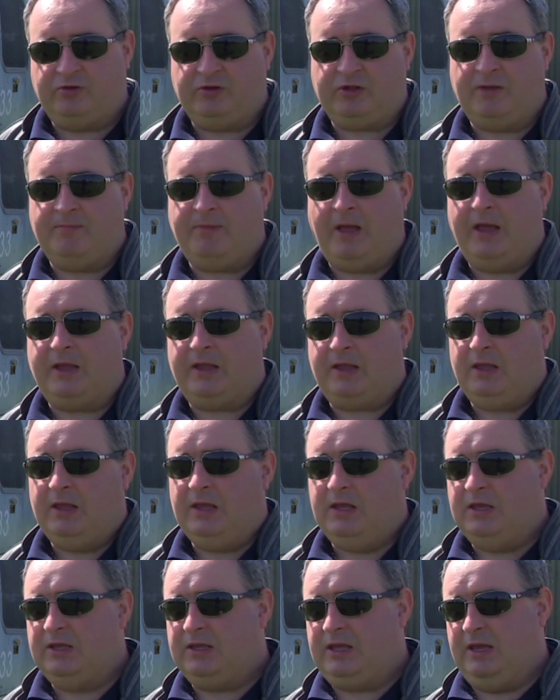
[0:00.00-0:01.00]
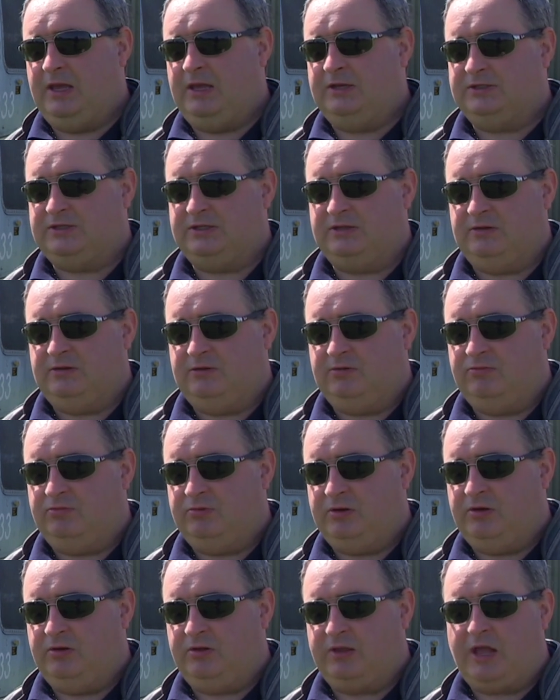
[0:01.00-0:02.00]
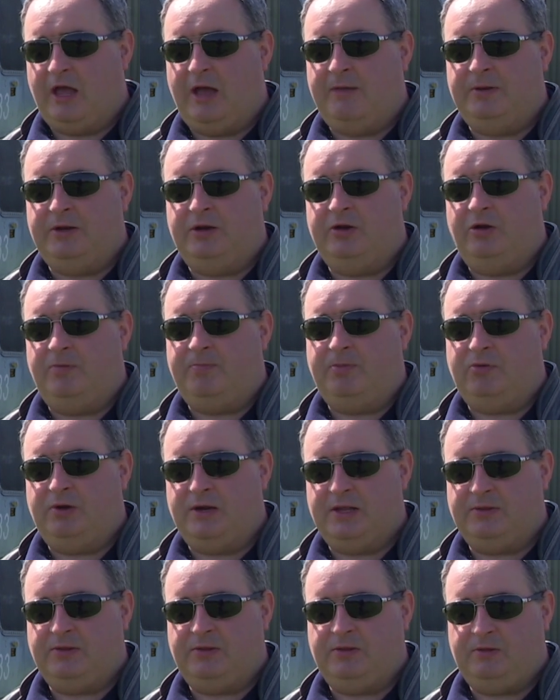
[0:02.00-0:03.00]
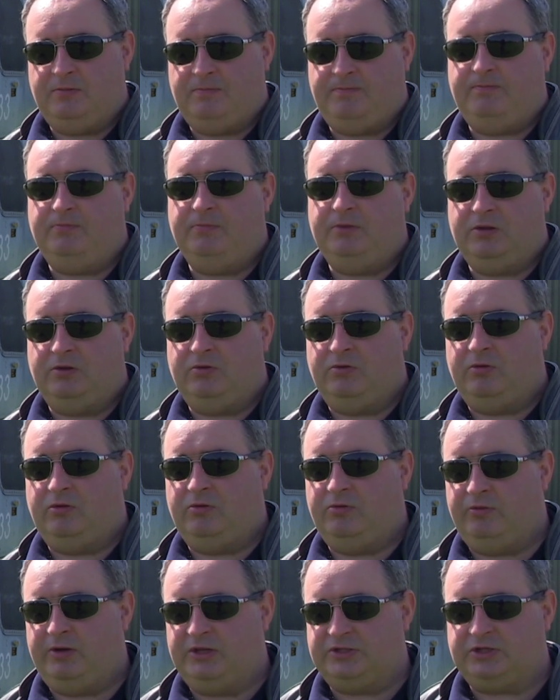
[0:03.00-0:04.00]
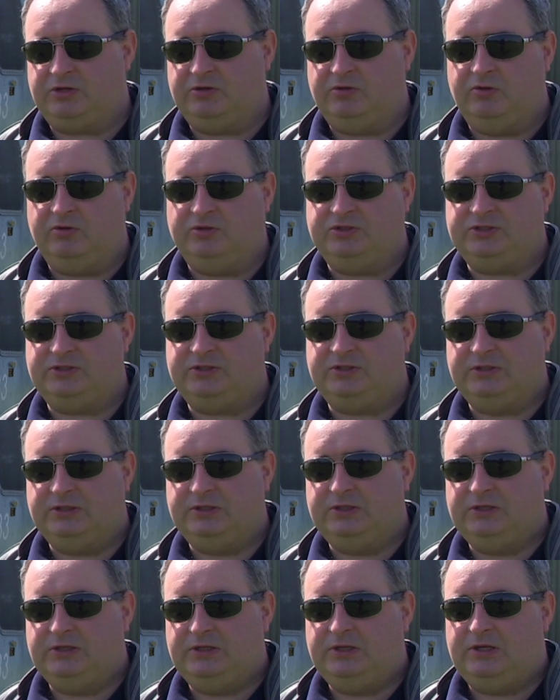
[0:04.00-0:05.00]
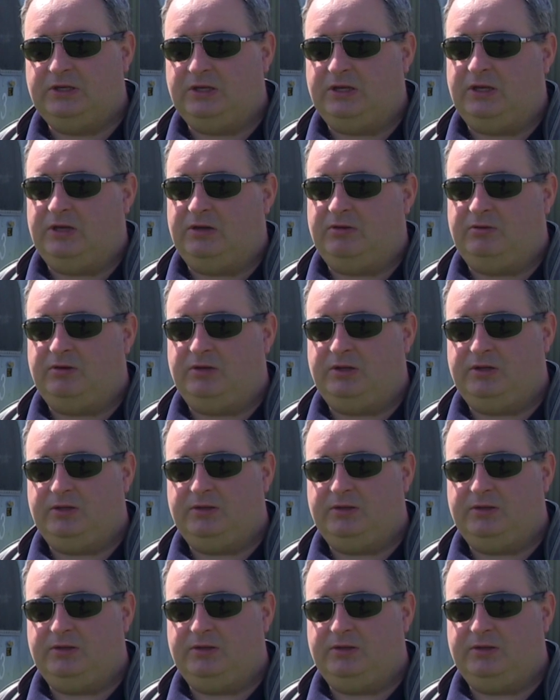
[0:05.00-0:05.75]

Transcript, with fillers: will get back get into the rear of the cabin and operate the you know the rescue hoist that must be uh, a very